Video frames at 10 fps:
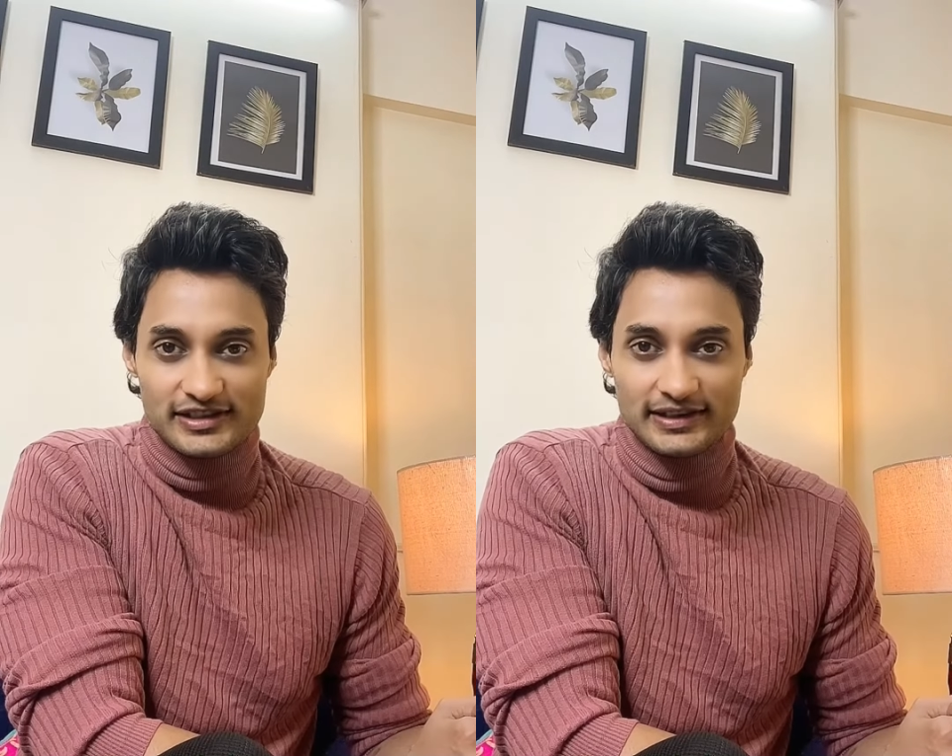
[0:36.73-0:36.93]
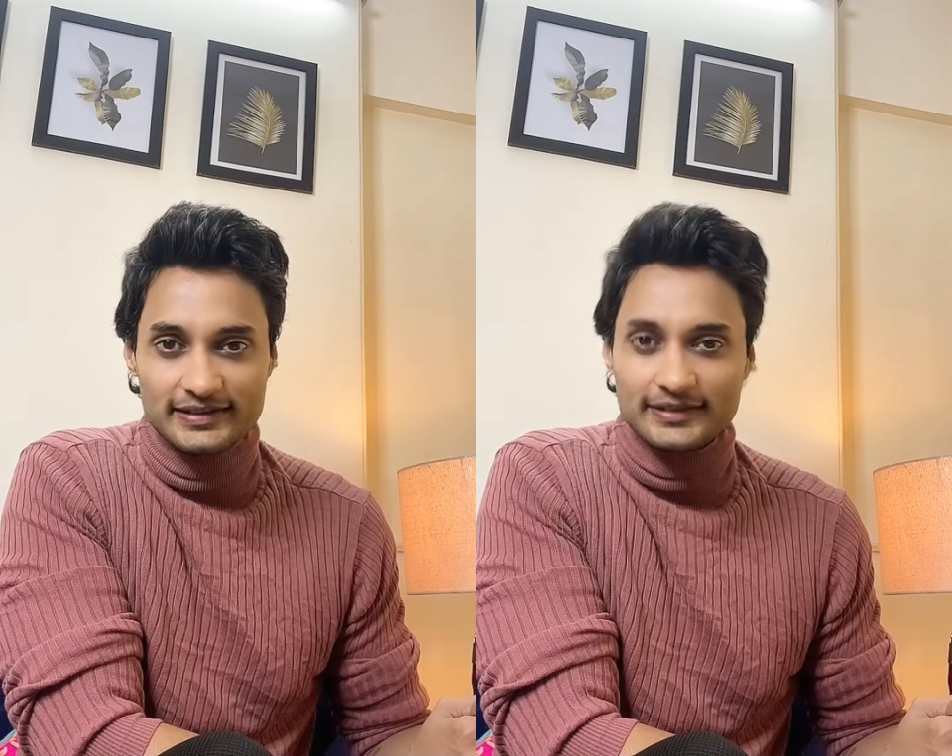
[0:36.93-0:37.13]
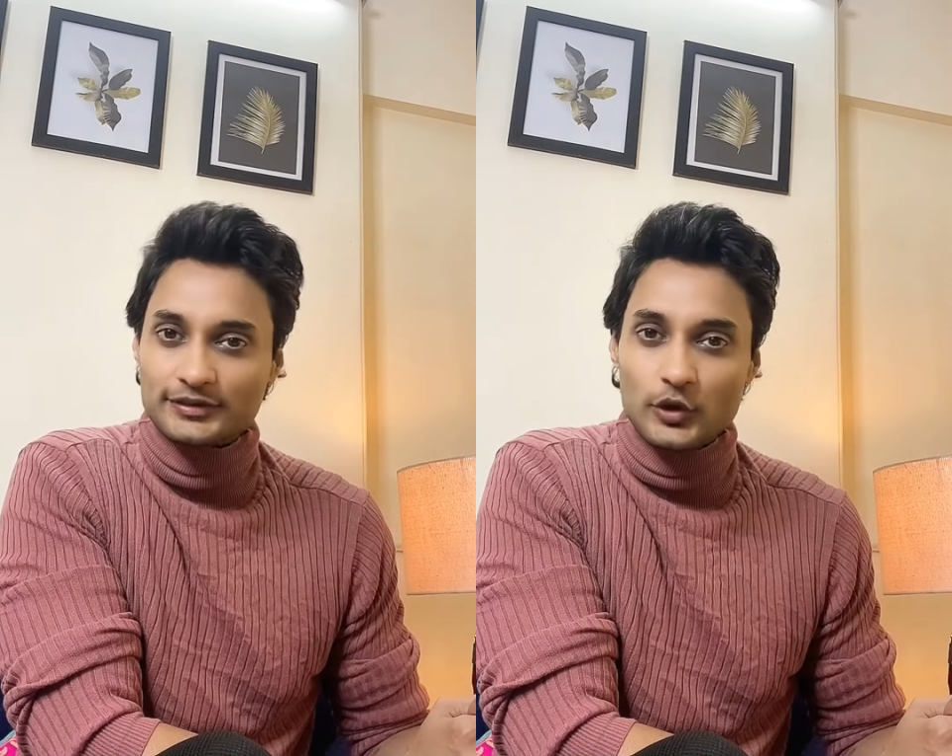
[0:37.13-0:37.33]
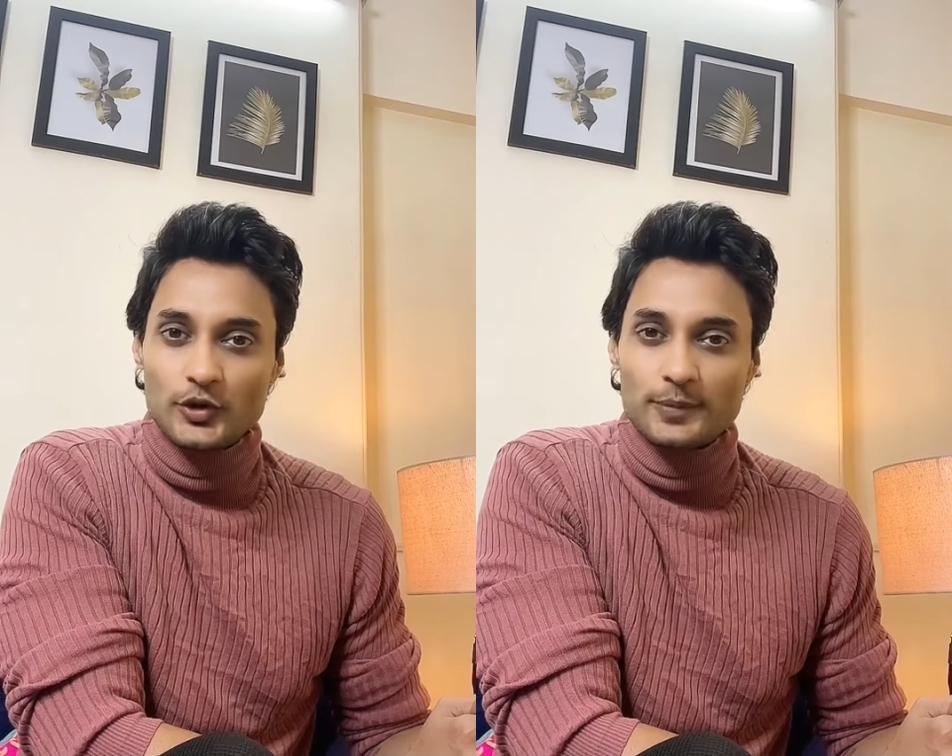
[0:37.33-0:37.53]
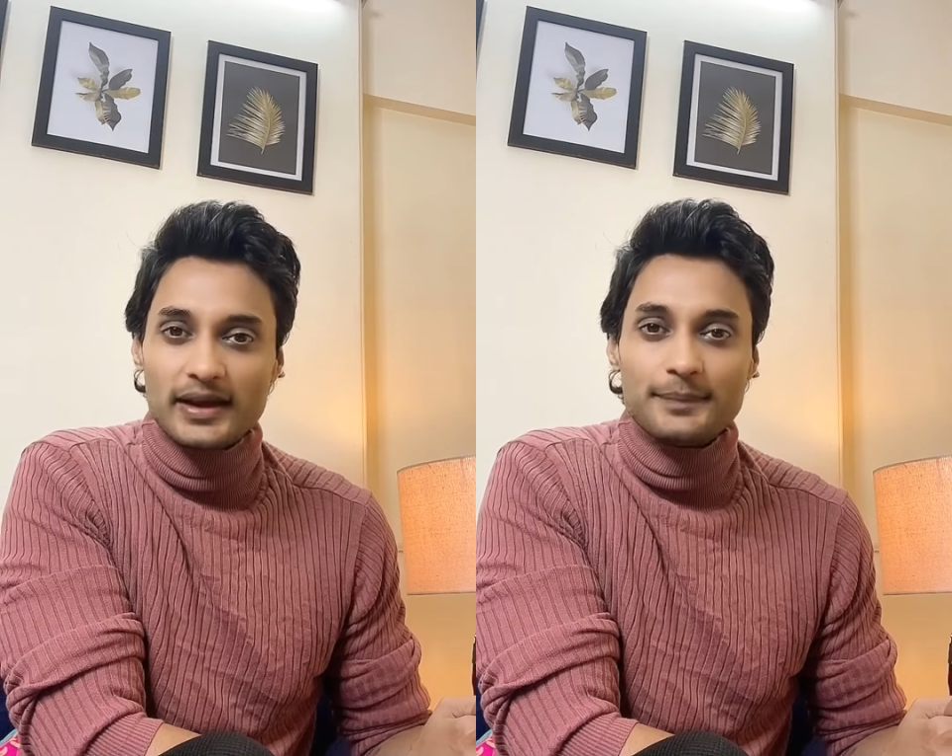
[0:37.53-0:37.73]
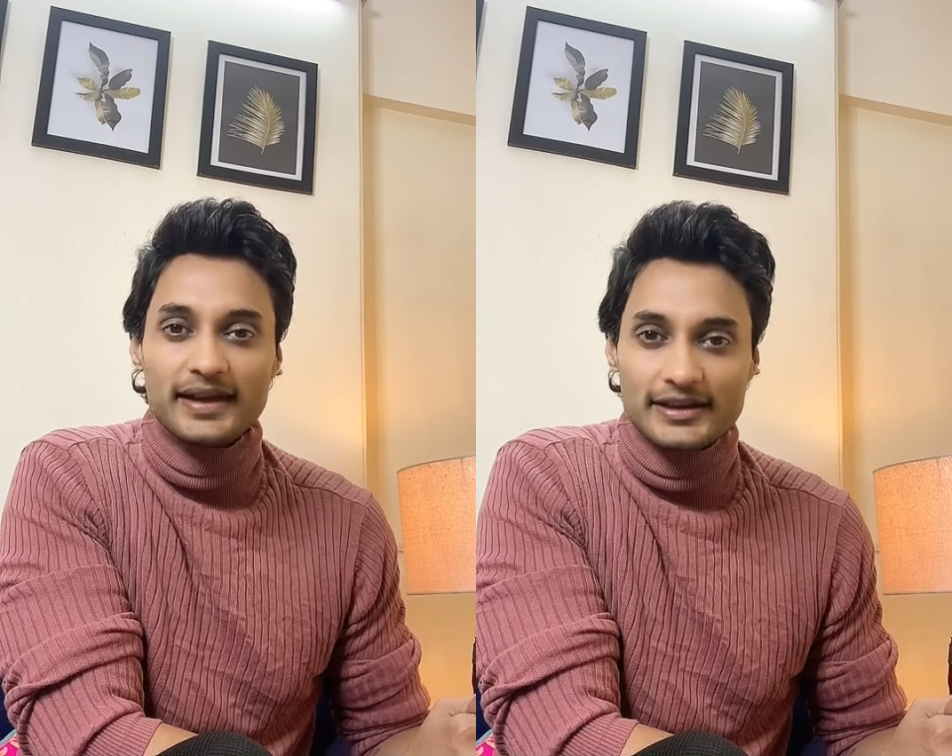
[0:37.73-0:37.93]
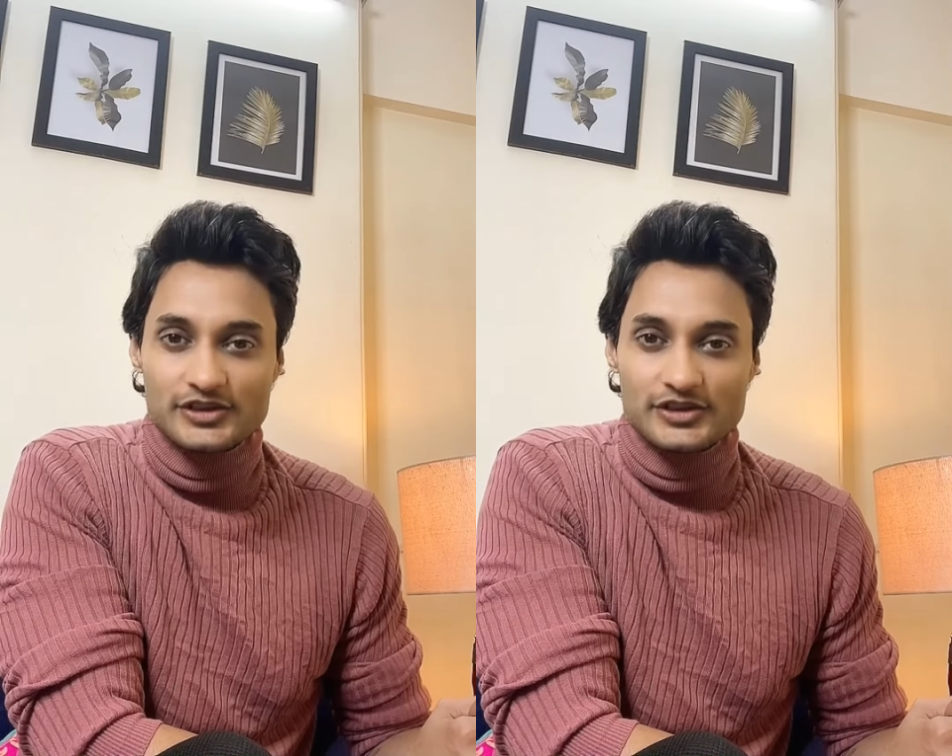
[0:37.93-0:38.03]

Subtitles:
It is owned by Mehak